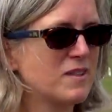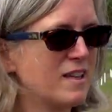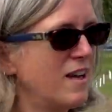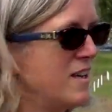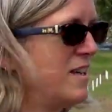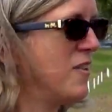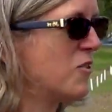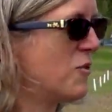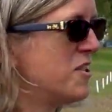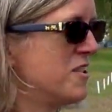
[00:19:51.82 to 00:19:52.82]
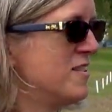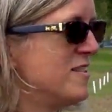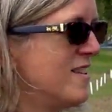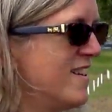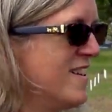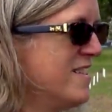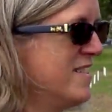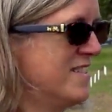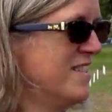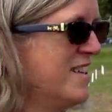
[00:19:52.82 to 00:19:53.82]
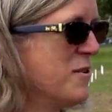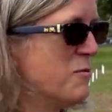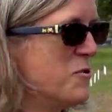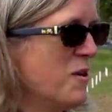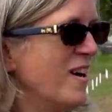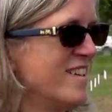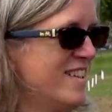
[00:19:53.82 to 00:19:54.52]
Any other questions on root rot?